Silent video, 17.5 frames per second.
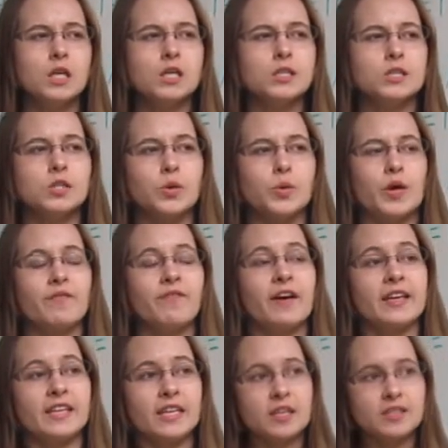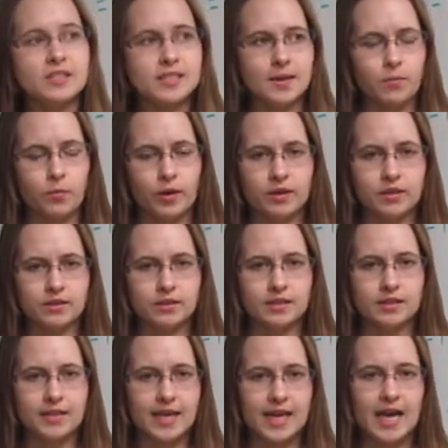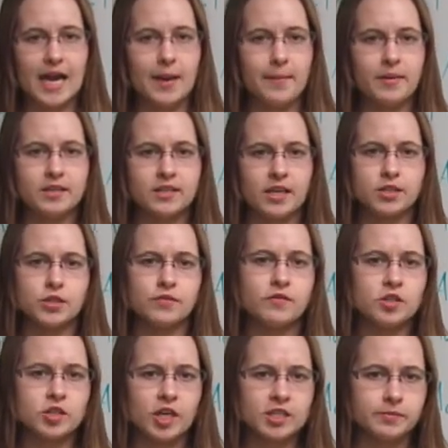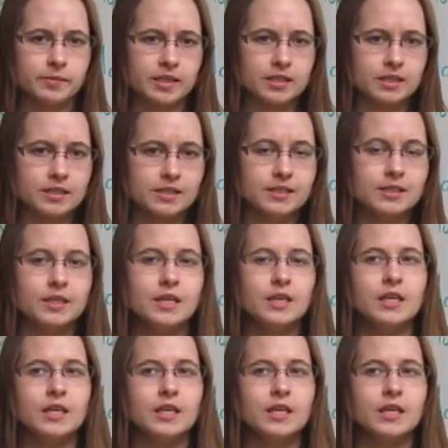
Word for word: So if I kill someone, I'm in danger of the judgment.